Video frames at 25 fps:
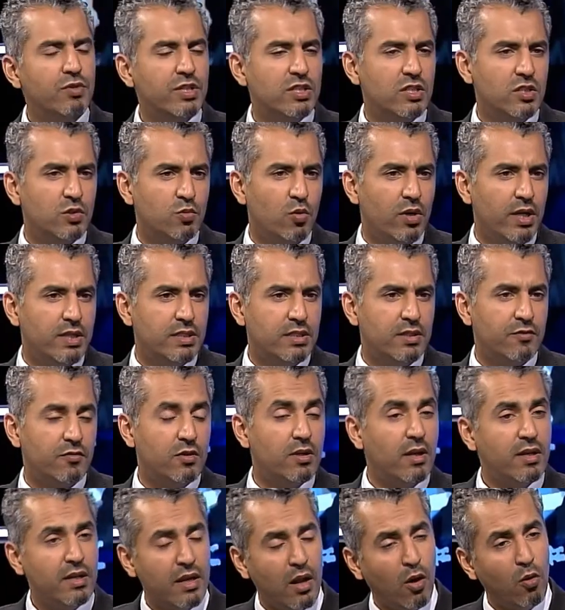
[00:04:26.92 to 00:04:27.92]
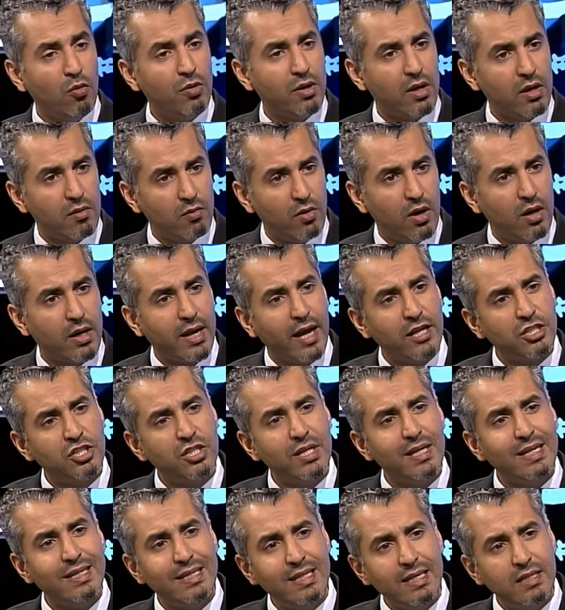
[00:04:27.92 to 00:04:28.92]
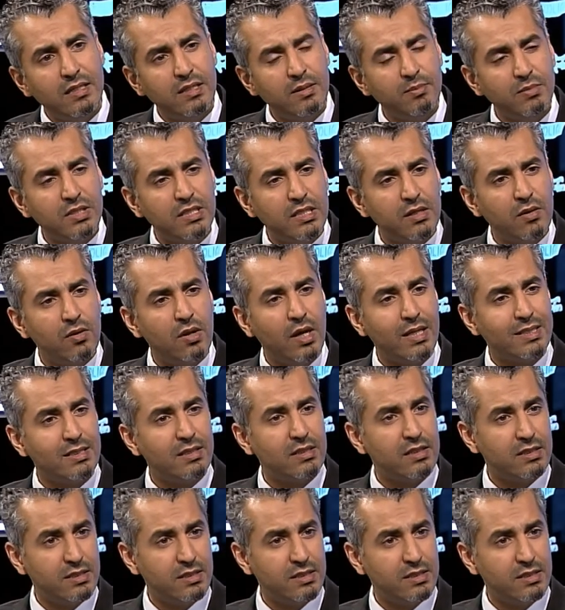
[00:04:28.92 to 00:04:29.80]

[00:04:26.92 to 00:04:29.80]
reasons why it's different. And on Iraq, actually, it did materialise in the